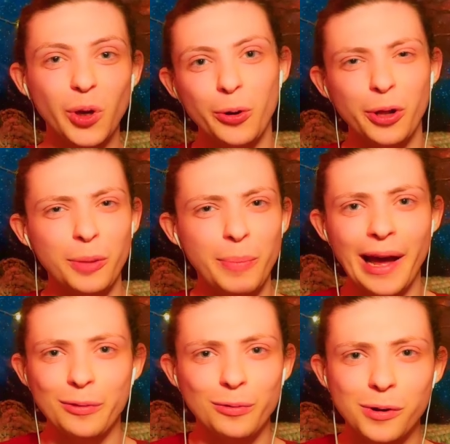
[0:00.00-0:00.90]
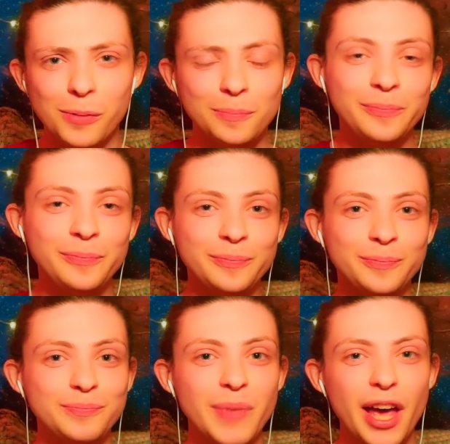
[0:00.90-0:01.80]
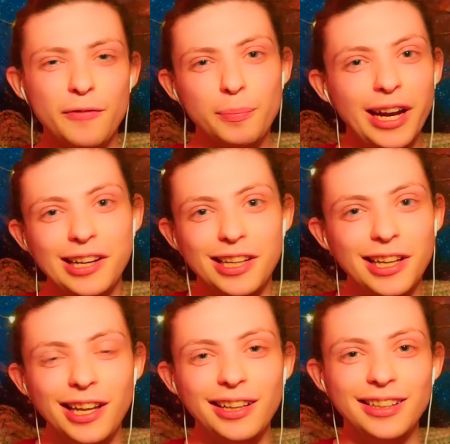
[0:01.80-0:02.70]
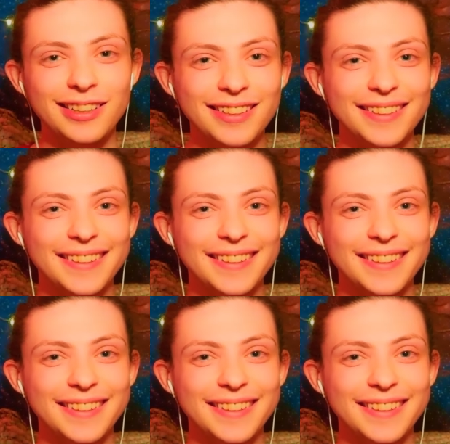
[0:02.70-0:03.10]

go to the bathroom, have a bite to eat.